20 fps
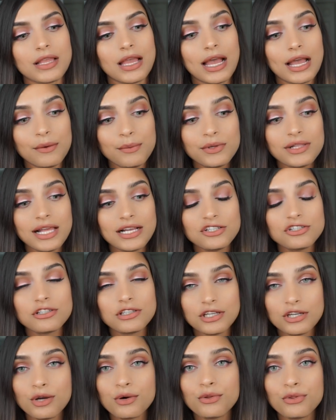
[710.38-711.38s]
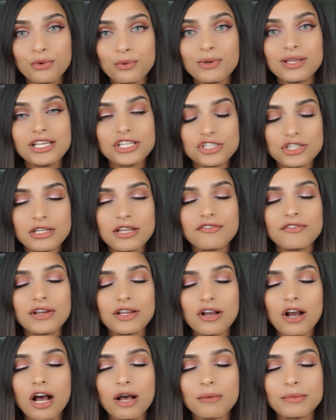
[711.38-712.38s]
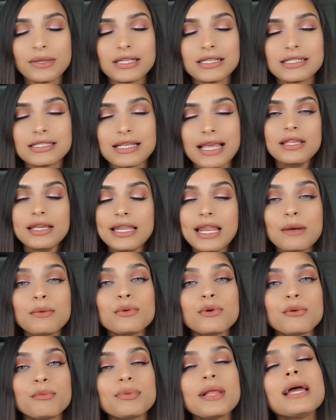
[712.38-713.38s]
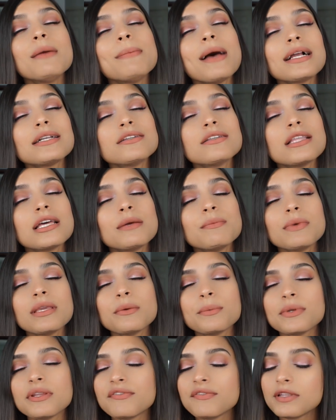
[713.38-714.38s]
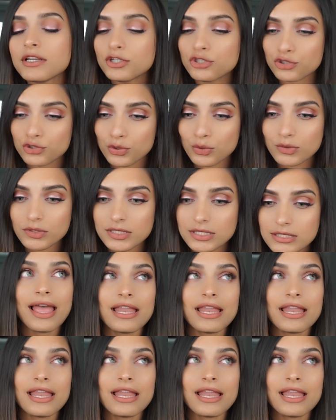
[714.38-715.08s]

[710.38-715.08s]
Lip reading: I will actually go through each and every comment and I will reply back to them even if they're trolls.